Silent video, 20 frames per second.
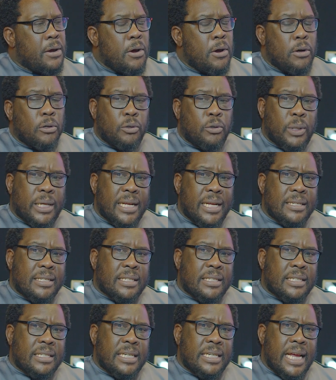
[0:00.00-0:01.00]
to can
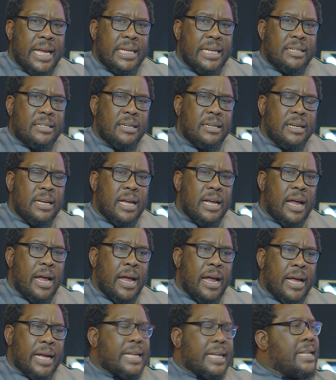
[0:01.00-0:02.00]
create
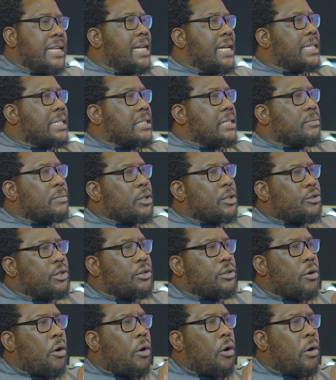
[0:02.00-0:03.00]
a relation
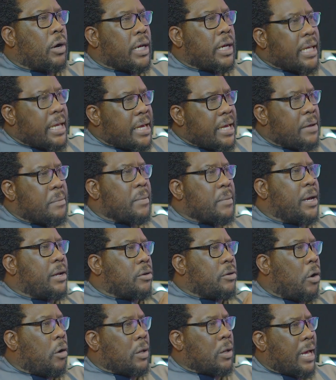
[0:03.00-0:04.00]
between him
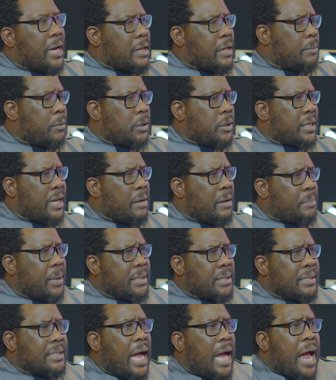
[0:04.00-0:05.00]
and all other political
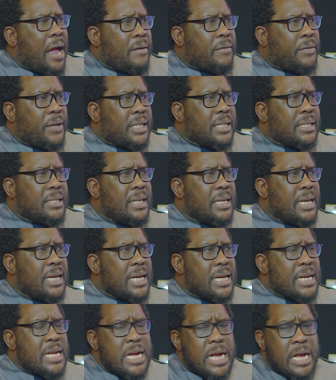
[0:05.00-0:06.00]
parties. I haven't
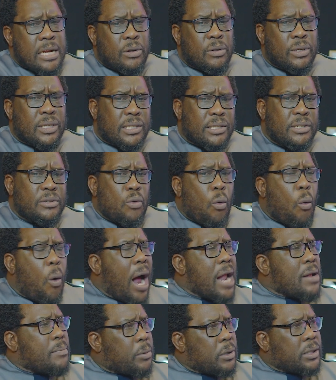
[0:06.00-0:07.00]
heard or seen
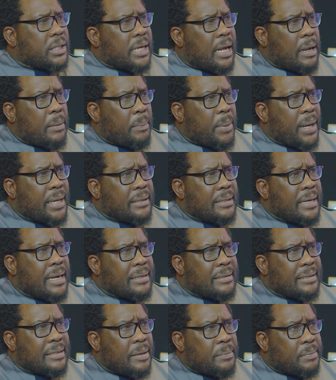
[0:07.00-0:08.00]
one political party,
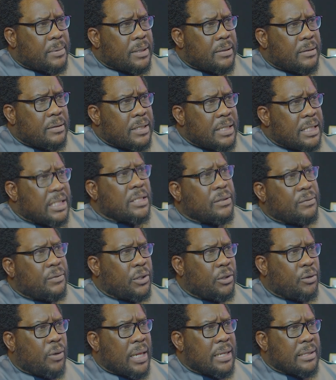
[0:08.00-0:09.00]
except
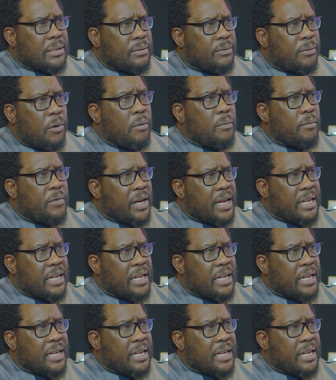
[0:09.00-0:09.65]
individuals from various